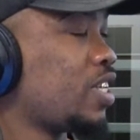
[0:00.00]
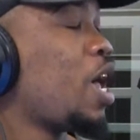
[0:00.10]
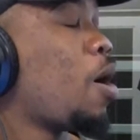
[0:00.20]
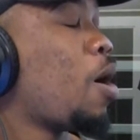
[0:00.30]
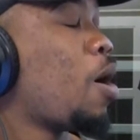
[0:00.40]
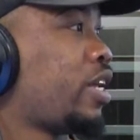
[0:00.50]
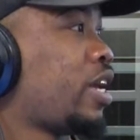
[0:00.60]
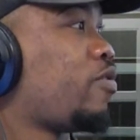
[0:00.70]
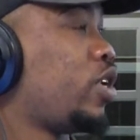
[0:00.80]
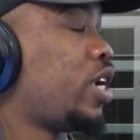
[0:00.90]
But yeah,
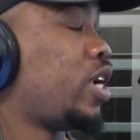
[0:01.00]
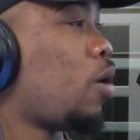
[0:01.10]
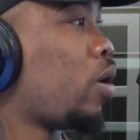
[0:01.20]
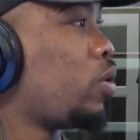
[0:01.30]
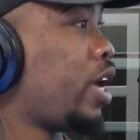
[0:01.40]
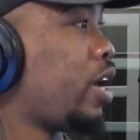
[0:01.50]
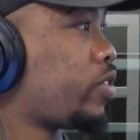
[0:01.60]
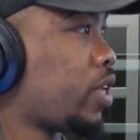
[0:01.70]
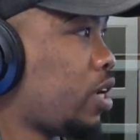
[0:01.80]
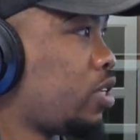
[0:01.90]
for now we only have
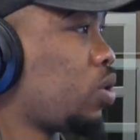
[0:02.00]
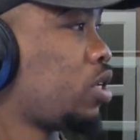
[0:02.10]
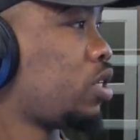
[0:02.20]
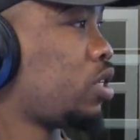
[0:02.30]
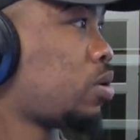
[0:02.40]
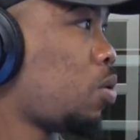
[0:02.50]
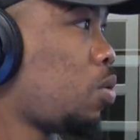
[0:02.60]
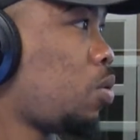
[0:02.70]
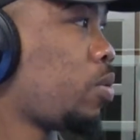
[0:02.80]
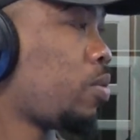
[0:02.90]
3 scooters. So
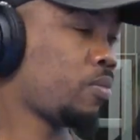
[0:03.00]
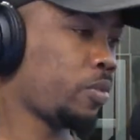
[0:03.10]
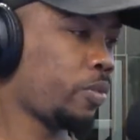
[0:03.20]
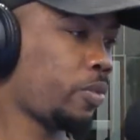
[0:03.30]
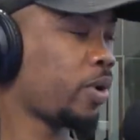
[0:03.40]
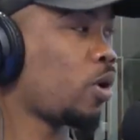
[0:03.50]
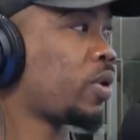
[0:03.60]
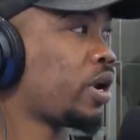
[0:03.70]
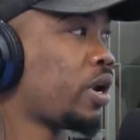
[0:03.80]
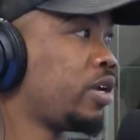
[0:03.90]
we're
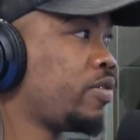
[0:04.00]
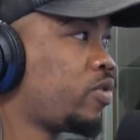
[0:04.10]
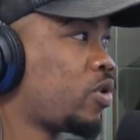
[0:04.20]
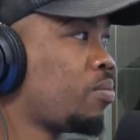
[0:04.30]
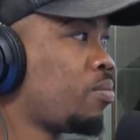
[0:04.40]
operating from.